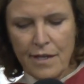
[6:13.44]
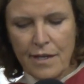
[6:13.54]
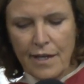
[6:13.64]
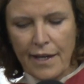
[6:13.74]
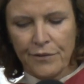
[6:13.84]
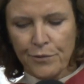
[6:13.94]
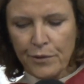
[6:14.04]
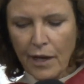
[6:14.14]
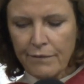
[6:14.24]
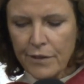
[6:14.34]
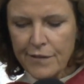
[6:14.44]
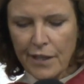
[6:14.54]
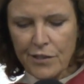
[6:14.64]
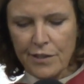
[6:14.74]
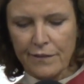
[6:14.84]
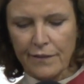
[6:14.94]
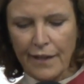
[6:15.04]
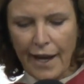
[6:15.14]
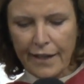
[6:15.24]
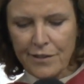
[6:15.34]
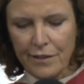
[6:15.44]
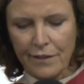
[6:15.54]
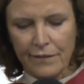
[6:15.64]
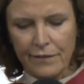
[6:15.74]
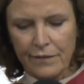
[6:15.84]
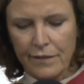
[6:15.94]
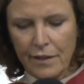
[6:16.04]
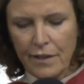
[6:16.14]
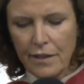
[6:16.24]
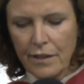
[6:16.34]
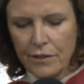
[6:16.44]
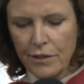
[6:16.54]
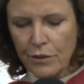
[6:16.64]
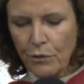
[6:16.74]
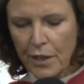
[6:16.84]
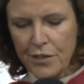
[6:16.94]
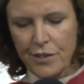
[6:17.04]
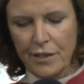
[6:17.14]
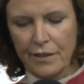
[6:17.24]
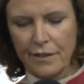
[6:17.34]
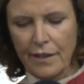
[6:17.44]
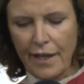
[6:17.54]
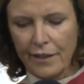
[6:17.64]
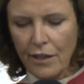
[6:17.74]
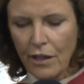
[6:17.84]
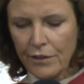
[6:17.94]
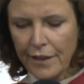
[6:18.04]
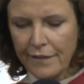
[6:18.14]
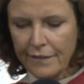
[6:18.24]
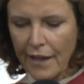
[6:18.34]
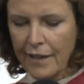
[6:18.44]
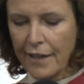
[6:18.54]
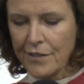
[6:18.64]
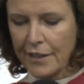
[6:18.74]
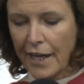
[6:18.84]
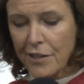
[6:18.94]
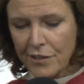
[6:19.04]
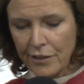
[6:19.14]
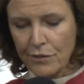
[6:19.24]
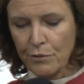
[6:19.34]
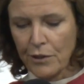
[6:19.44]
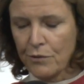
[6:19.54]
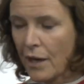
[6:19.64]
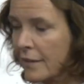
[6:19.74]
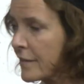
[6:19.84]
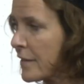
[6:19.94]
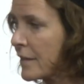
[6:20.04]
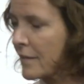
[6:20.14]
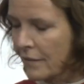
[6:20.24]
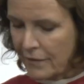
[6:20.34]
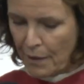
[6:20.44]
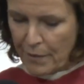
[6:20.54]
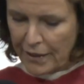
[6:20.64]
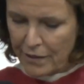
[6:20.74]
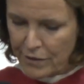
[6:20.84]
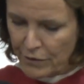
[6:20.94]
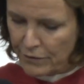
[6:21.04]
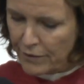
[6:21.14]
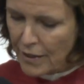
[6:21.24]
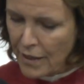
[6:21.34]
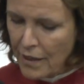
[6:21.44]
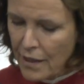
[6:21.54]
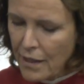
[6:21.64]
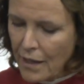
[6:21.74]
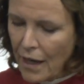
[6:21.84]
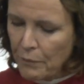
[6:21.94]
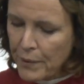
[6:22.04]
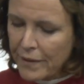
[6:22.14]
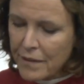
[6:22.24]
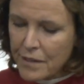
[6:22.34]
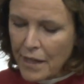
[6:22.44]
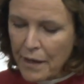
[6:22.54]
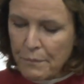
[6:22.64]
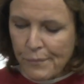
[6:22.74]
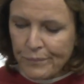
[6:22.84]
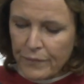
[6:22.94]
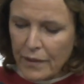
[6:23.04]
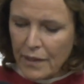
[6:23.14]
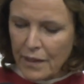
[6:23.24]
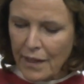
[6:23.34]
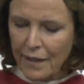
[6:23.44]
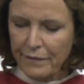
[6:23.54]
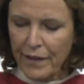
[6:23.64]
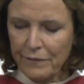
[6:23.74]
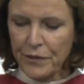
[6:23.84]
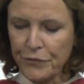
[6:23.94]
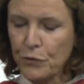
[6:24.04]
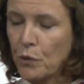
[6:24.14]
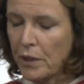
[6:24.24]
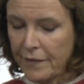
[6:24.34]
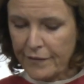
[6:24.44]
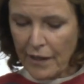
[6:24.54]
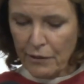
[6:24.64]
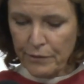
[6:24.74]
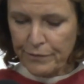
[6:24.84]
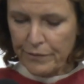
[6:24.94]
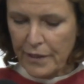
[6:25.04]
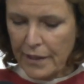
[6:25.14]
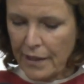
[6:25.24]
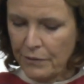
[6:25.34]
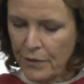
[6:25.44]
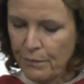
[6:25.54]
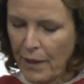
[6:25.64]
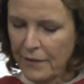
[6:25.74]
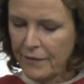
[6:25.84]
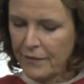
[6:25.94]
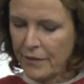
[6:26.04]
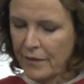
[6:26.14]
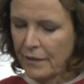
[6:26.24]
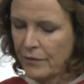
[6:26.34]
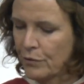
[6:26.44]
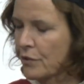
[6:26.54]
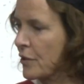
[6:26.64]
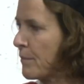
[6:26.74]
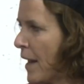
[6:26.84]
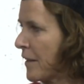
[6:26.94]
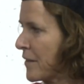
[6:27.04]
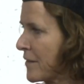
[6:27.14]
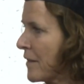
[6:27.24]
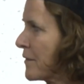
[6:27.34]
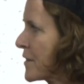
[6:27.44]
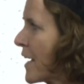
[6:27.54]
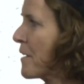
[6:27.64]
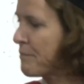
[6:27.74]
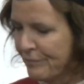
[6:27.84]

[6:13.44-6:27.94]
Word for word: And through conversations and actions, you questioned and called on design education to address systemic issues, helping to shape and evolve the school itself in response to these crucial matters of our time.